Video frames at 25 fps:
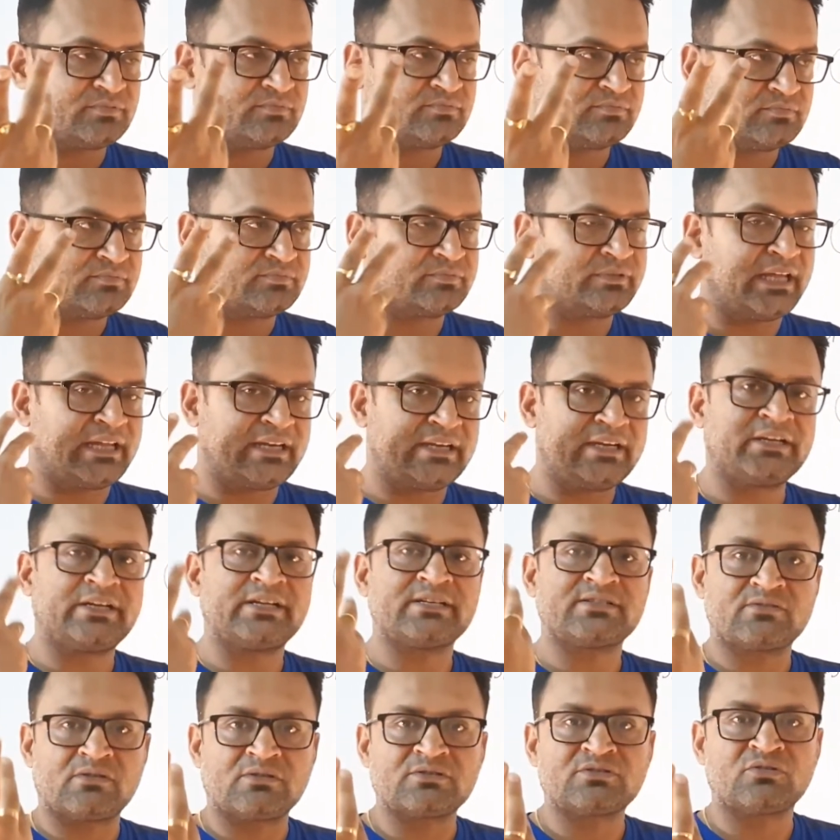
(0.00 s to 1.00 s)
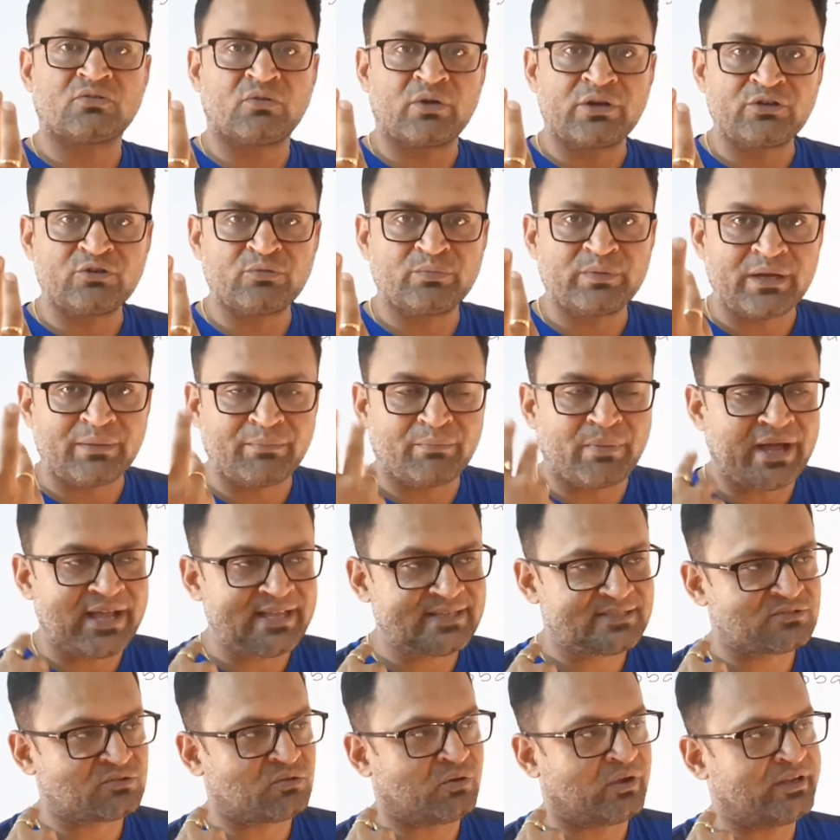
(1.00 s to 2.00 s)
then it is also going to be a
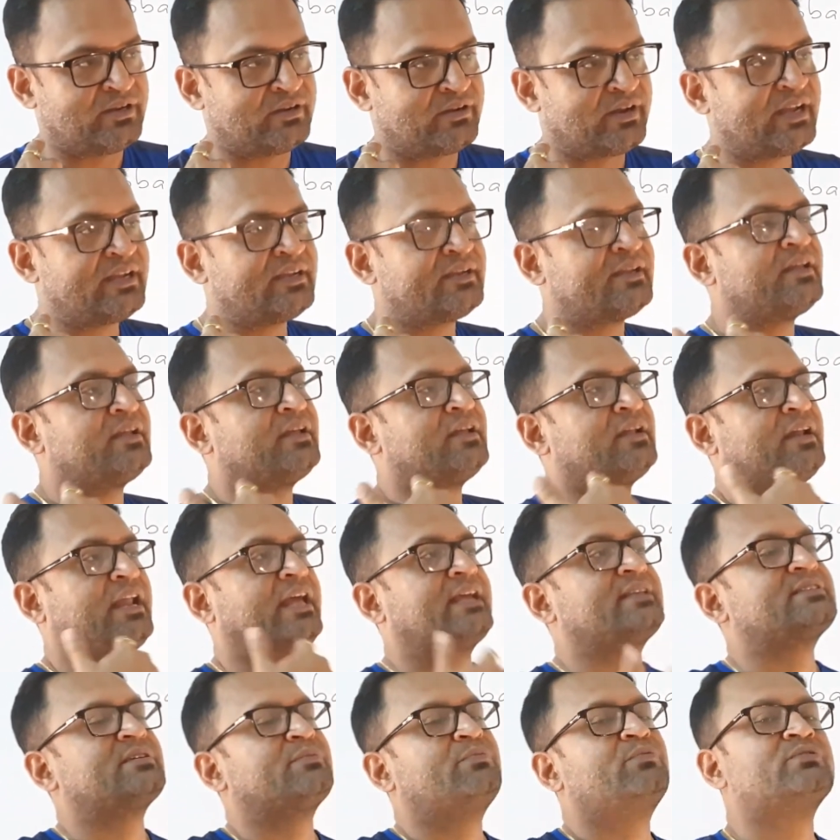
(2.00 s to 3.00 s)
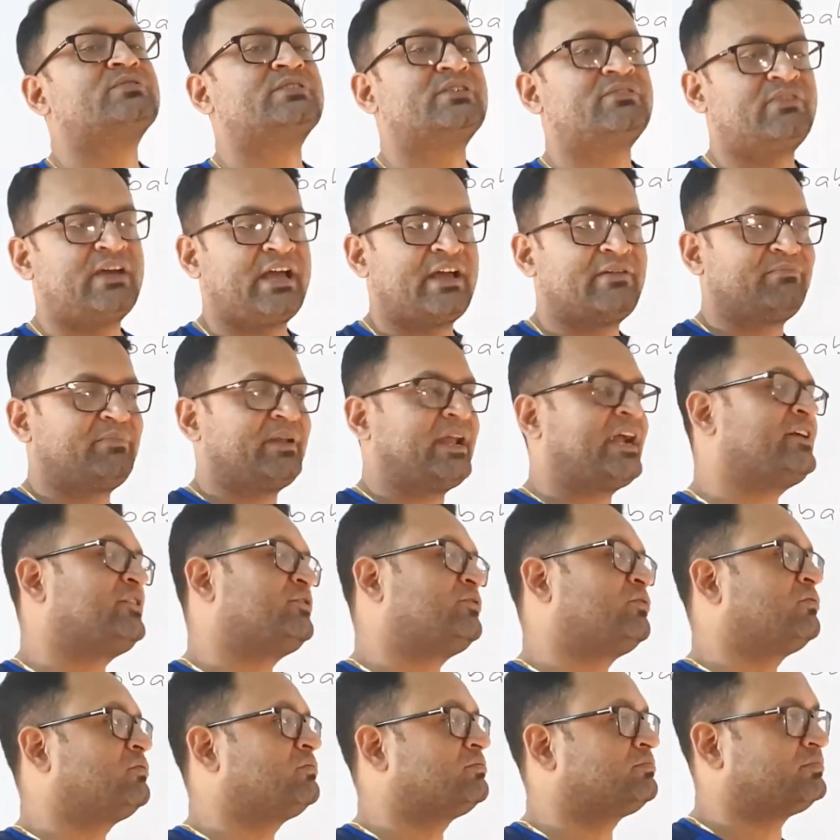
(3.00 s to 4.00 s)
biased coin, right? Like suppose if I have planned
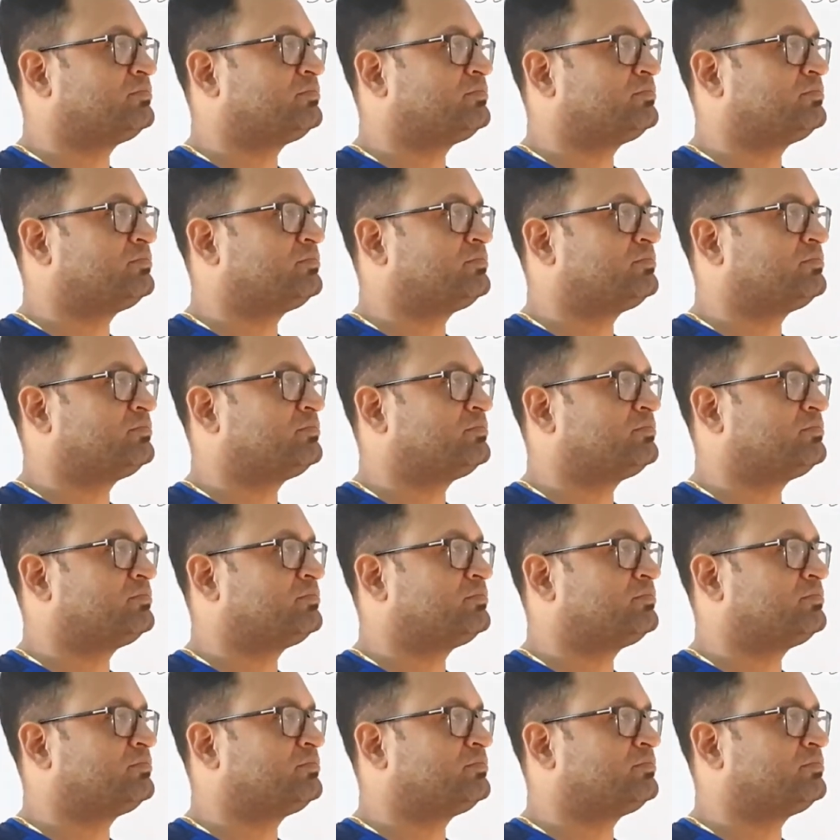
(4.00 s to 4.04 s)
to